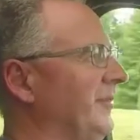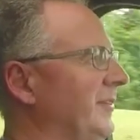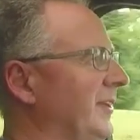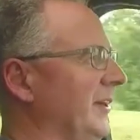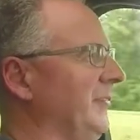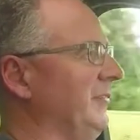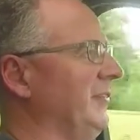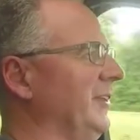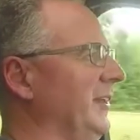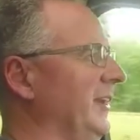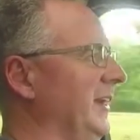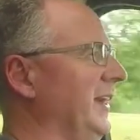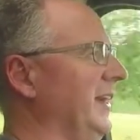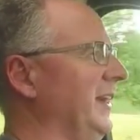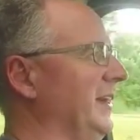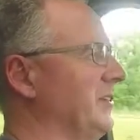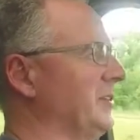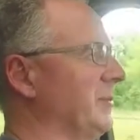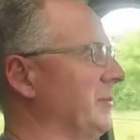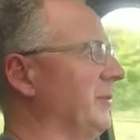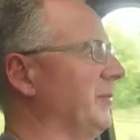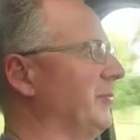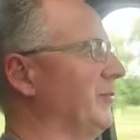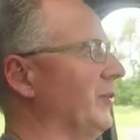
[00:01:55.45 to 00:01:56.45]
definitely
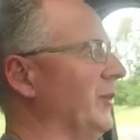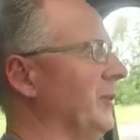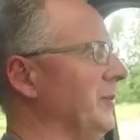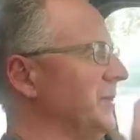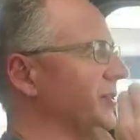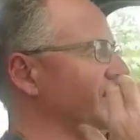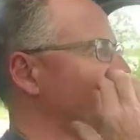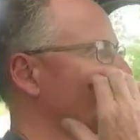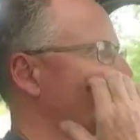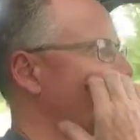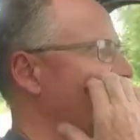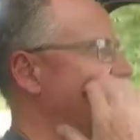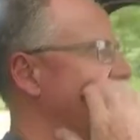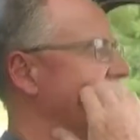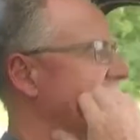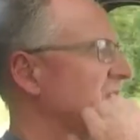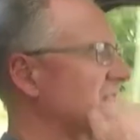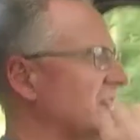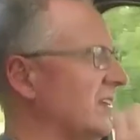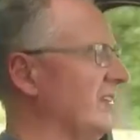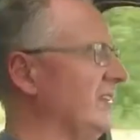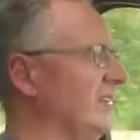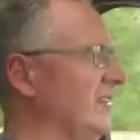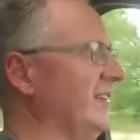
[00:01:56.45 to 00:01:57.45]
has a performance
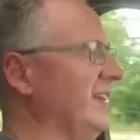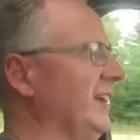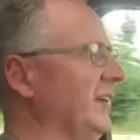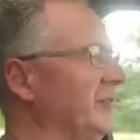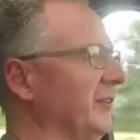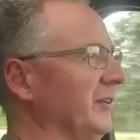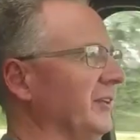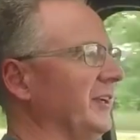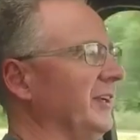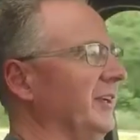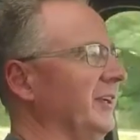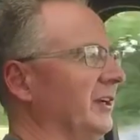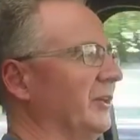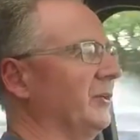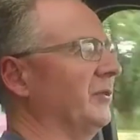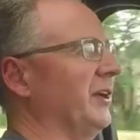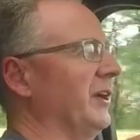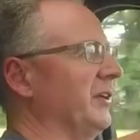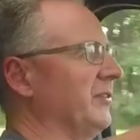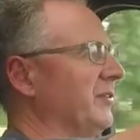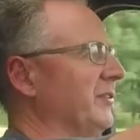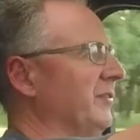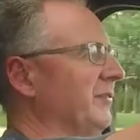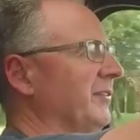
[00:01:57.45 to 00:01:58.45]
sound, definitely an
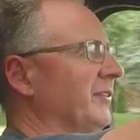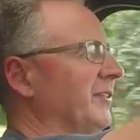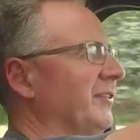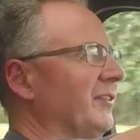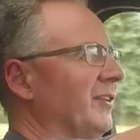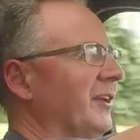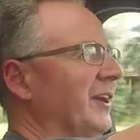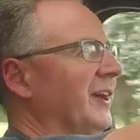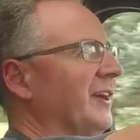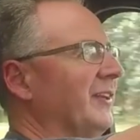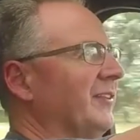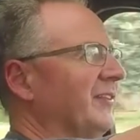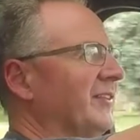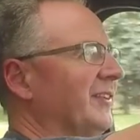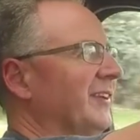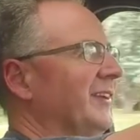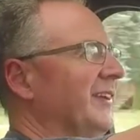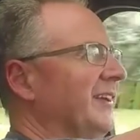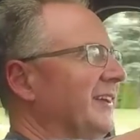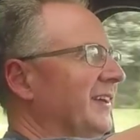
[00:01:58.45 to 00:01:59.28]
aggressive exhaust.